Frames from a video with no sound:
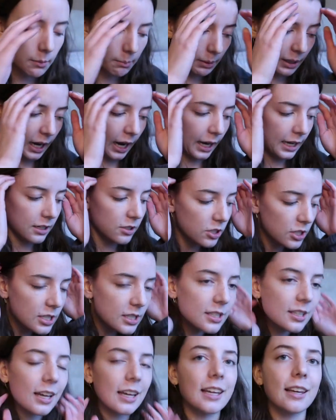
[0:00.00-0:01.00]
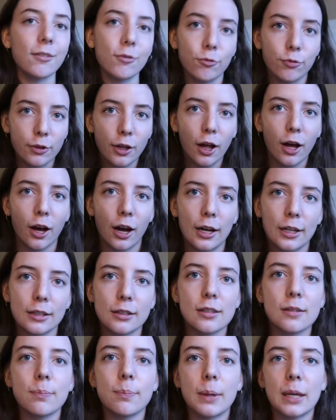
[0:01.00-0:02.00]
but I just like
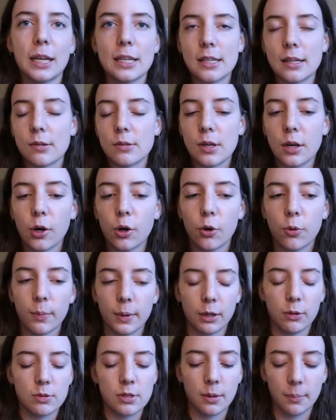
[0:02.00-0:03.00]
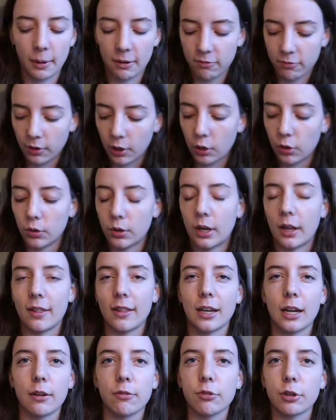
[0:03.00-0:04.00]
vlogged because I was home, but it was on my phone and
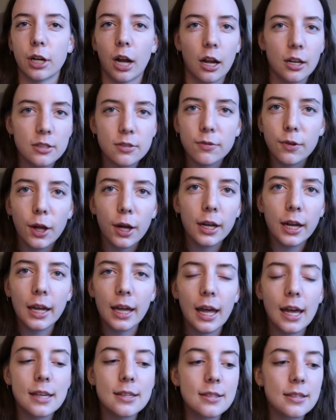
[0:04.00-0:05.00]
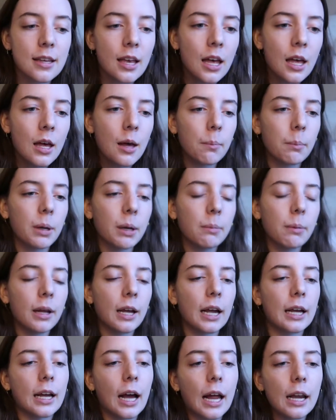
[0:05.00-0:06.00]
then I forgot to vlog, I guess. But I'm
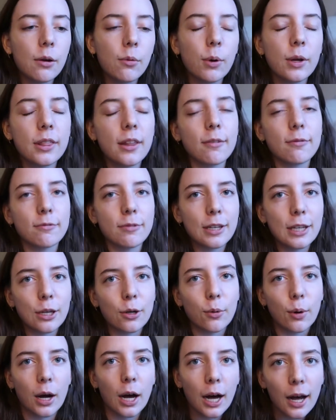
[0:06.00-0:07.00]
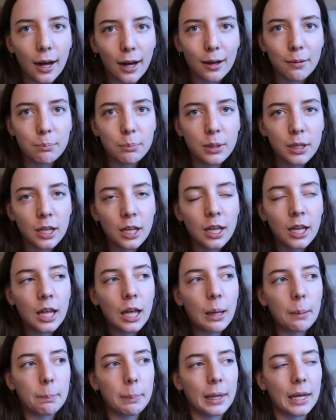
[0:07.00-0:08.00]
like, I kind of want that video up
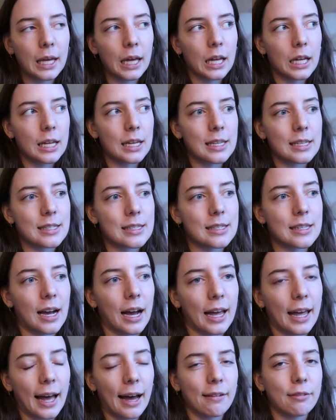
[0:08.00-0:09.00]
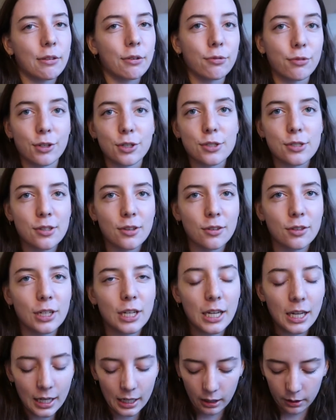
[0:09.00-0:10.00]
because I had the first
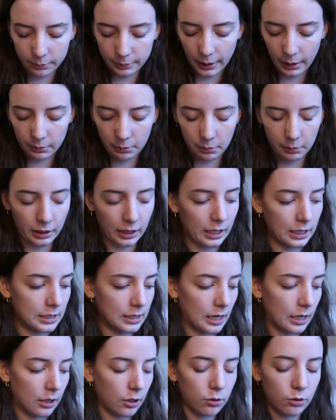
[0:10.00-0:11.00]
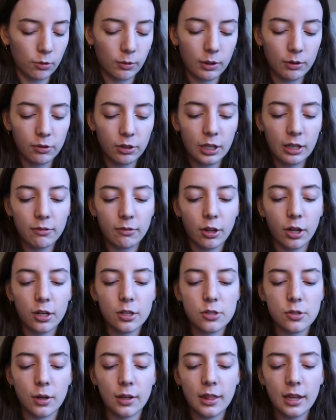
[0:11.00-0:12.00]
three and I'll probably continue doing reading
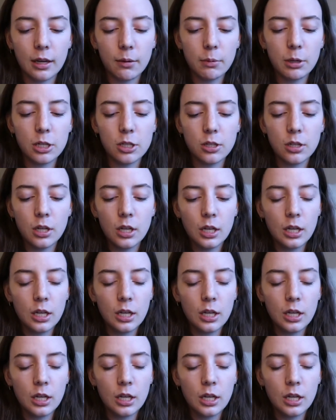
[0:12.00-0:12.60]
vlogs. So I think I'm gonna